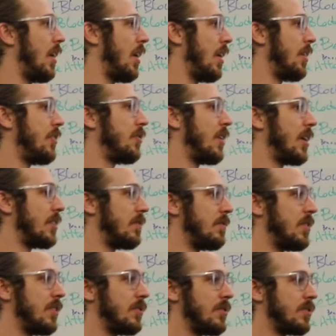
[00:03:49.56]

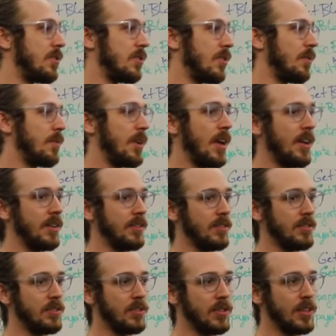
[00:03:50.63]
directive notes I'm going to
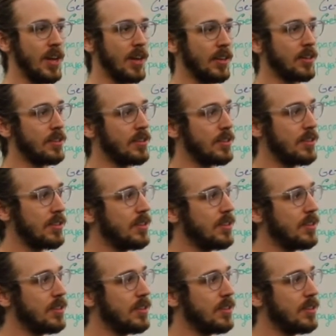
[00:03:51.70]
add to the doc